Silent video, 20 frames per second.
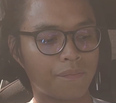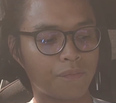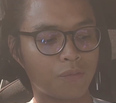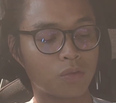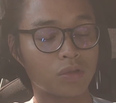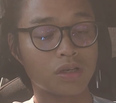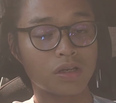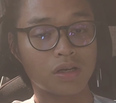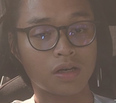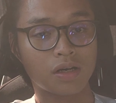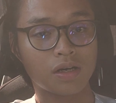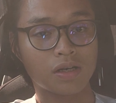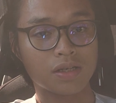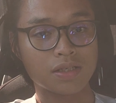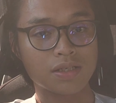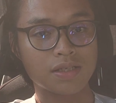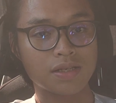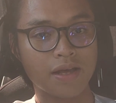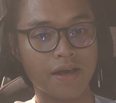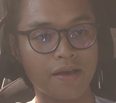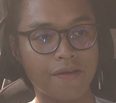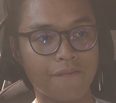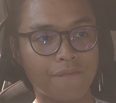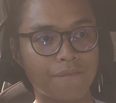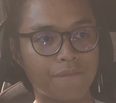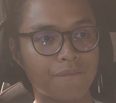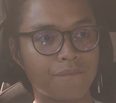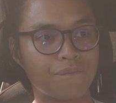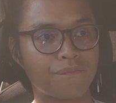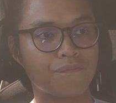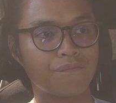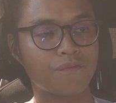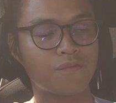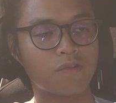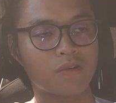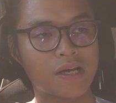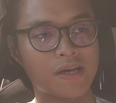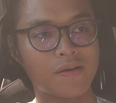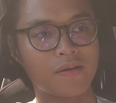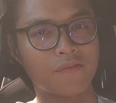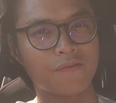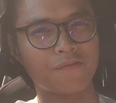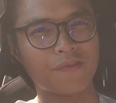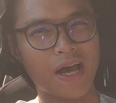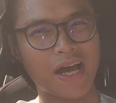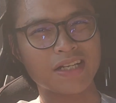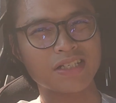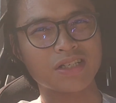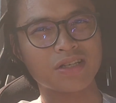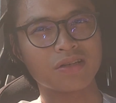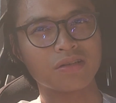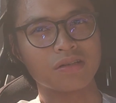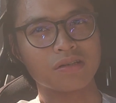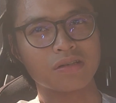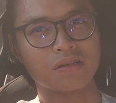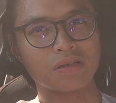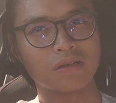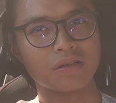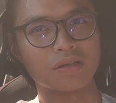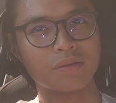would cause that vascular